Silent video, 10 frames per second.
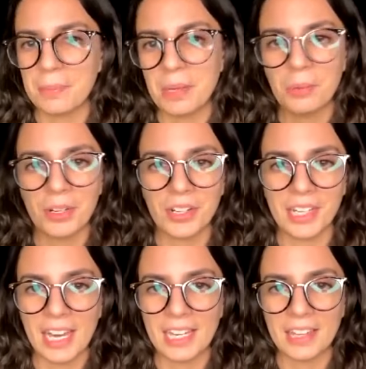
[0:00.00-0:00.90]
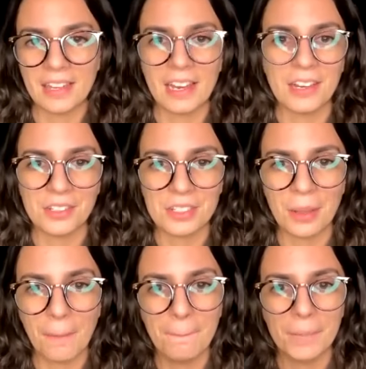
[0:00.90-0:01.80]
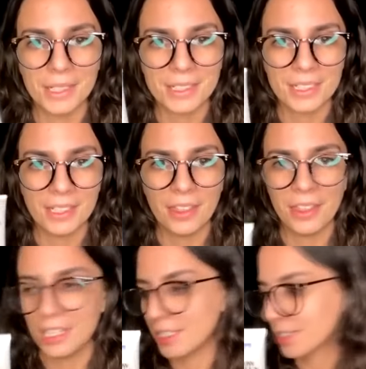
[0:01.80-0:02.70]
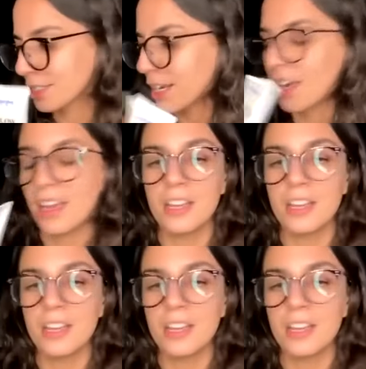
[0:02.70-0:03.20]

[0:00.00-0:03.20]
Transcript: I'm not wearing anything else but this.